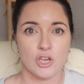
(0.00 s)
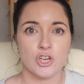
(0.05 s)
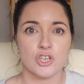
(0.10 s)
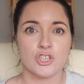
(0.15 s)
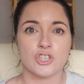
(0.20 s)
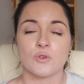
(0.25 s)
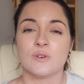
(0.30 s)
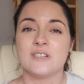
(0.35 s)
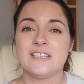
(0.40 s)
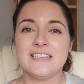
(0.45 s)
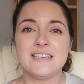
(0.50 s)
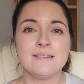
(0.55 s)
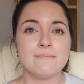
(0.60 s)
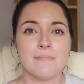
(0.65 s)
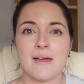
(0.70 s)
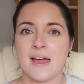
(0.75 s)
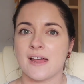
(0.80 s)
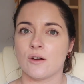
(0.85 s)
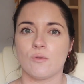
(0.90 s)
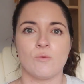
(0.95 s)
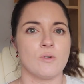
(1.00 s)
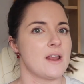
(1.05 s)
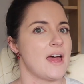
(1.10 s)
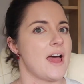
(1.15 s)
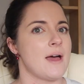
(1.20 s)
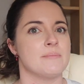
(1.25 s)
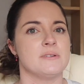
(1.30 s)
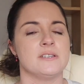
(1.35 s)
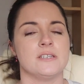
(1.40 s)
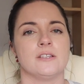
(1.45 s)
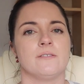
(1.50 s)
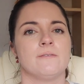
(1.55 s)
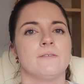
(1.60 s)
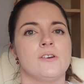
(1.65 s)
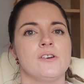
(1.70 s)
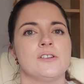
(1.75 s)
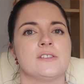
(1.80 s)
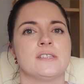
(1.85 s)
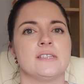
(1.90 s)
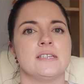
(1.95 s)
So it didn't matter what happened in the
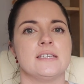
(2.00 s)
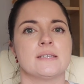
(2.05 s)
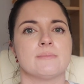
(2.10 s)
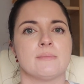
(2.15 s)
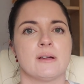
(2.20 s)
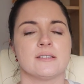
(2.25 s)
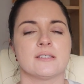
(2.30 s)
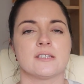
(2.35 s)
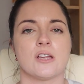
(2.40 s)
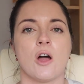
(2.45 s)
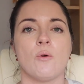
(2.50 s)
first 6 months.